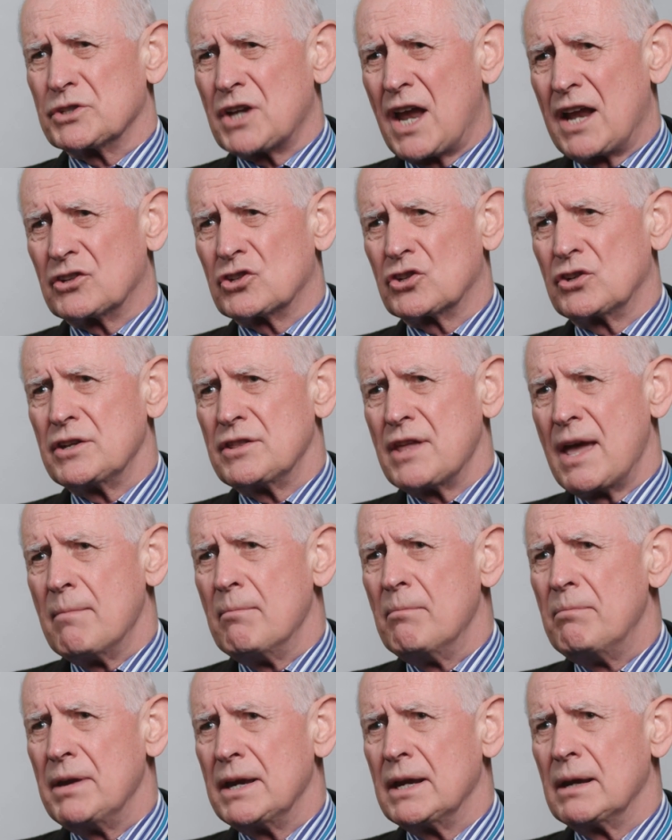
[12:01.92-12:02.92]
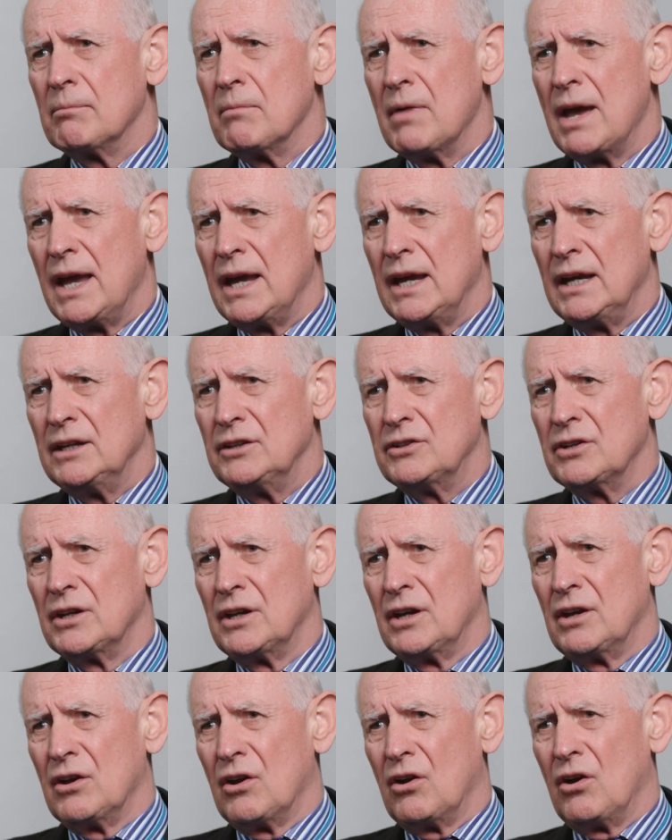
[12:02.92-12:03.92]
actually then being made
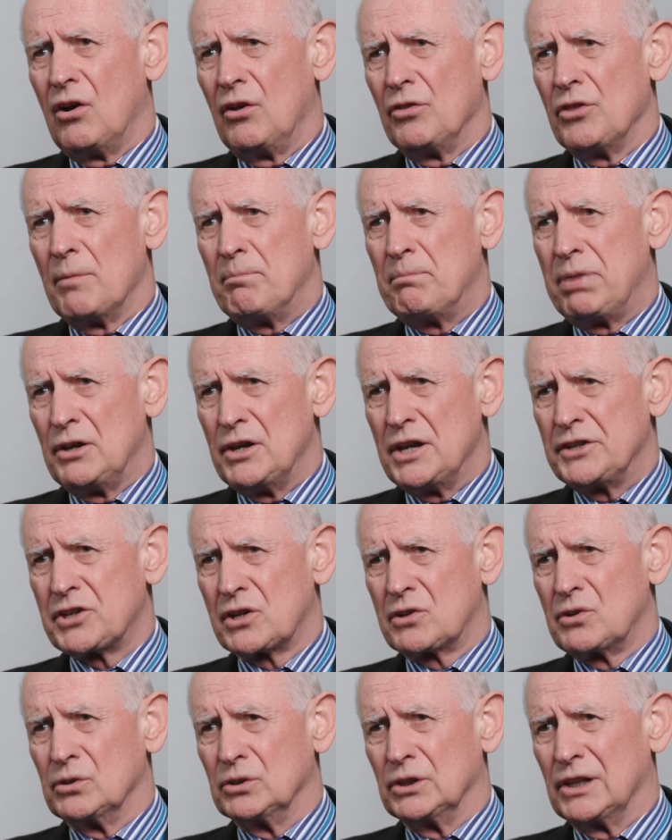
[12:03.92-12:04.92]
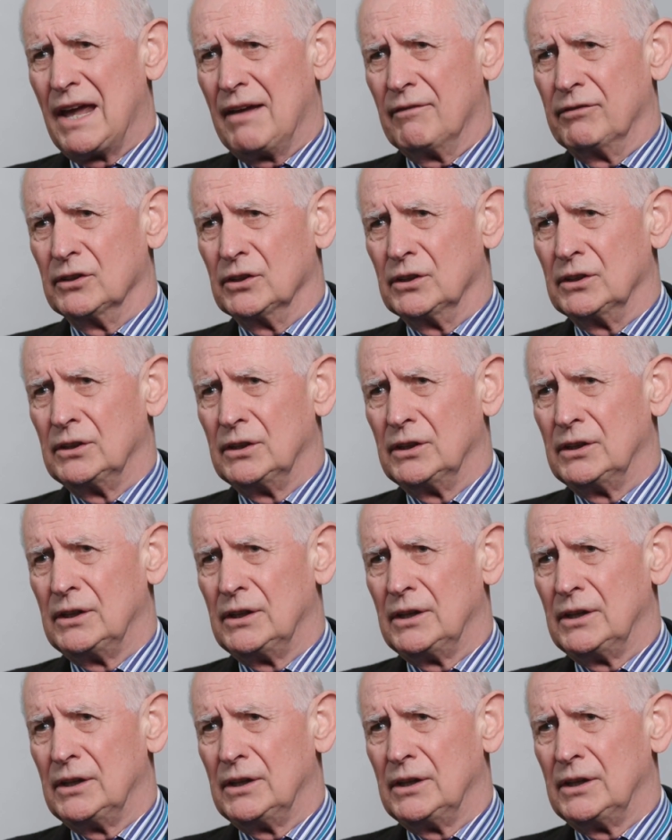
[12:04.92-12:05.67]
on the political level